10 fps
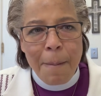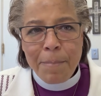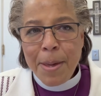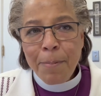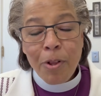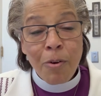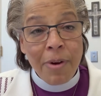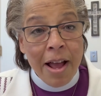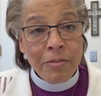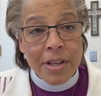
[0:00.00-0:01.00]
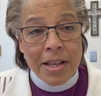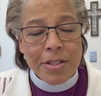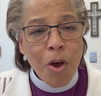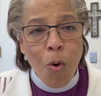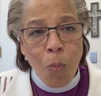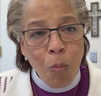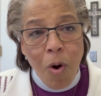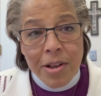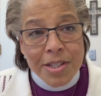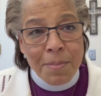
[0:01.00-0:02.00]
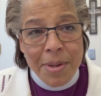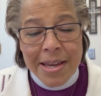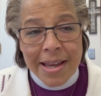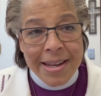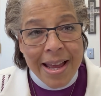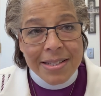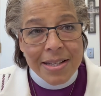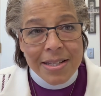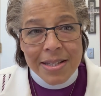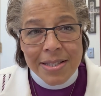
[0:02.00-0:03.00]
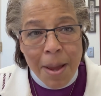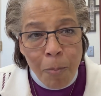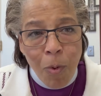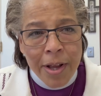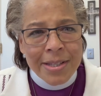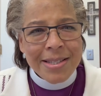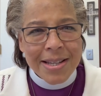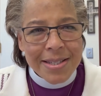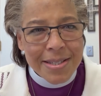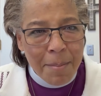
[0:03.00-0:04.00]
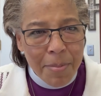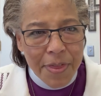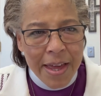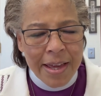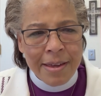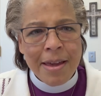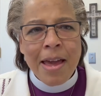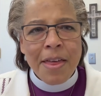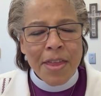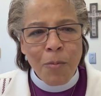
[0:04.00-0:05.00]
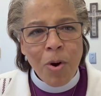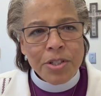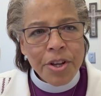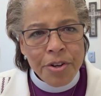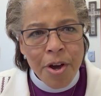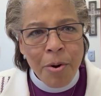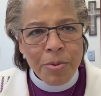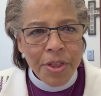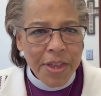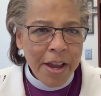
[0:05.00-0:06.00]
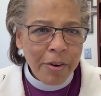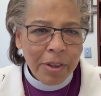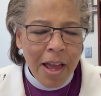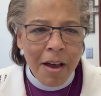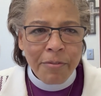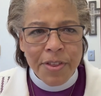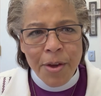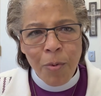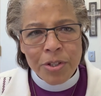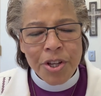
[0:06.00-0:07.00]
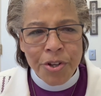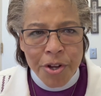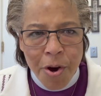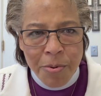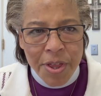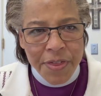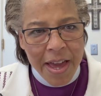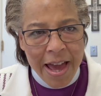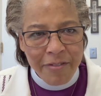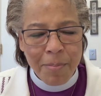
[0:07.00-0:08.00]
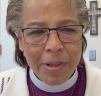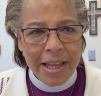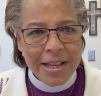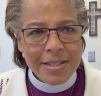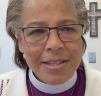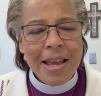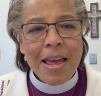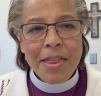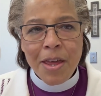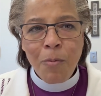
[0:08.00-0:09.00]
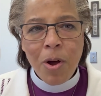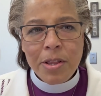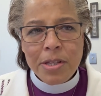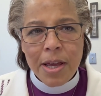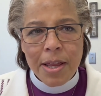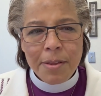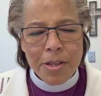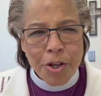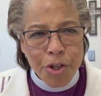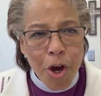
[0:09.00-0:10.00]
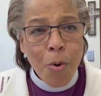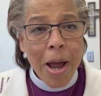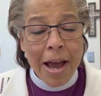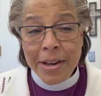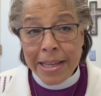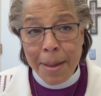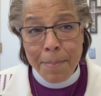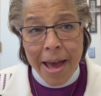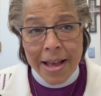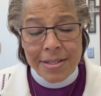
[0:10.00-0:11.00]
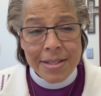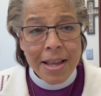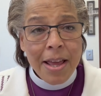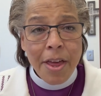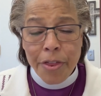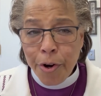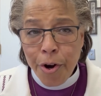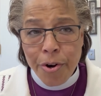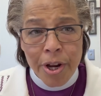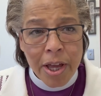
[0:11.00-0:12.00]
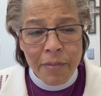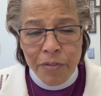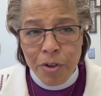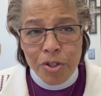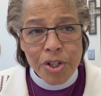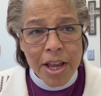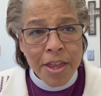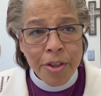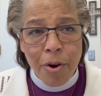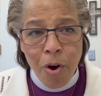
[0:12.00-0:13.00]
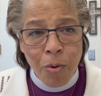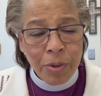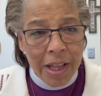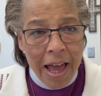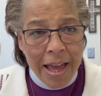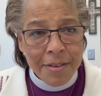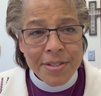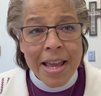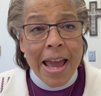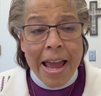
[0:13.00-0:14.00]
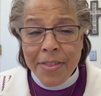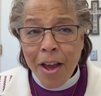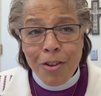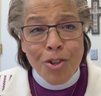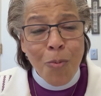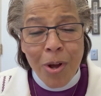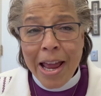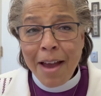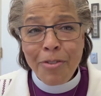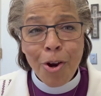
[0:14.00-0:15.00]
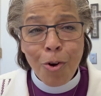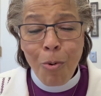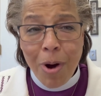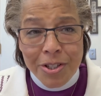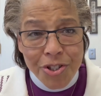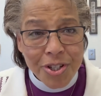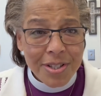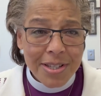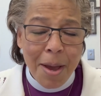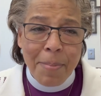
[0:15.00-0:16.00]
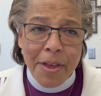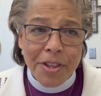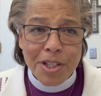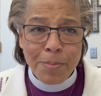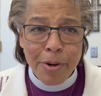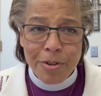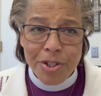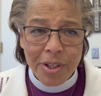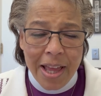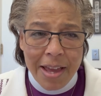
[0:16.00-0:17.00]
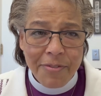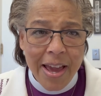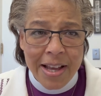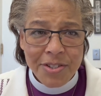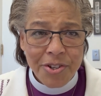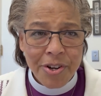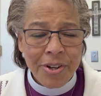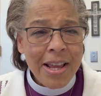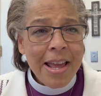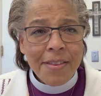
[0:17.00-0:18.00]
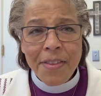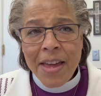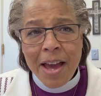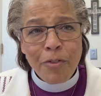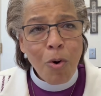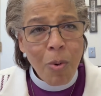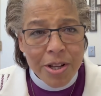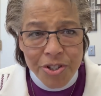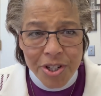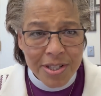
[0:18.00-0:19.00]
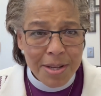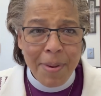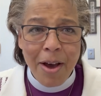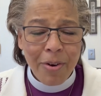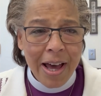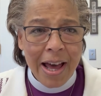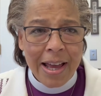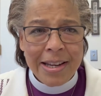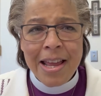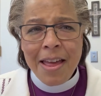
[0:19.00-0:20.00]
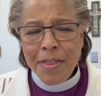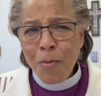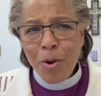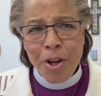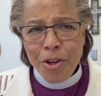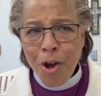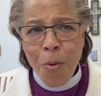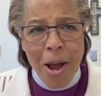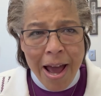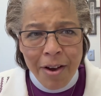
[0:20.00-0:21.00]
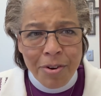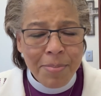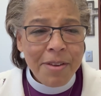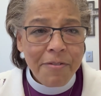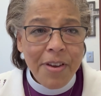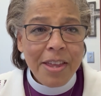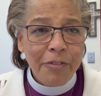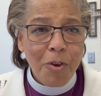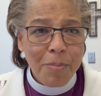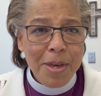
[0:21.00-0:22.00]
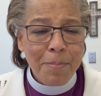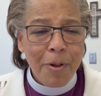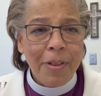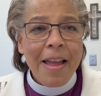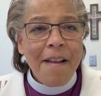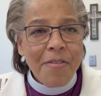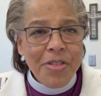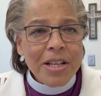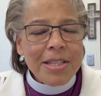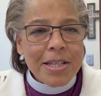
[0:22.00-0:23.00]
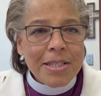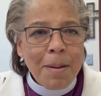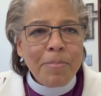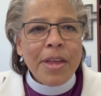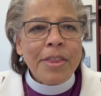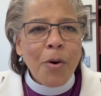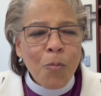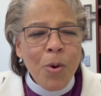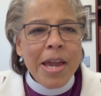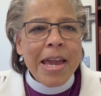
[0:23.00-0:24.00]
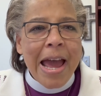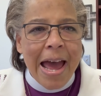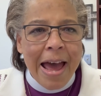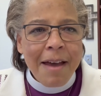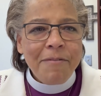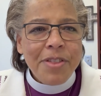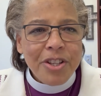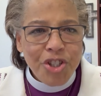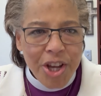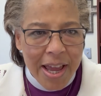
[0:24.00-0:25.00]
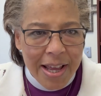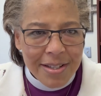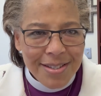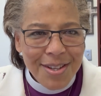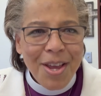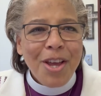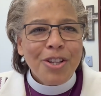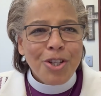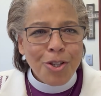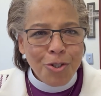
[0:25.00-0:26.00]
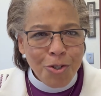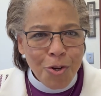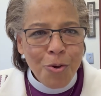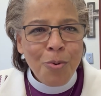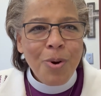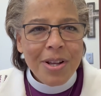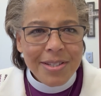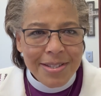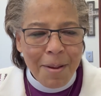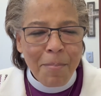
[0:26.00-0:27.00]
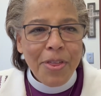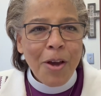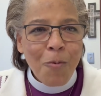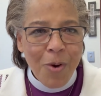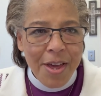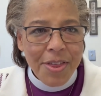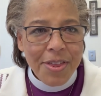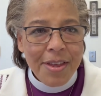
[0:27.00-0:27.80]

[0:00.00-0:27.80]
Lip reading: People around us want to be connected to someone, to something. They want to know that they are loved. They want to know that they have a place. They want to know how to get past the hurt and confusion in their own lives. They also want to have their questions about the spiritual life answered, that they have questions about God. They want to know how to be faithful people. This is something that we have the chance to do something with.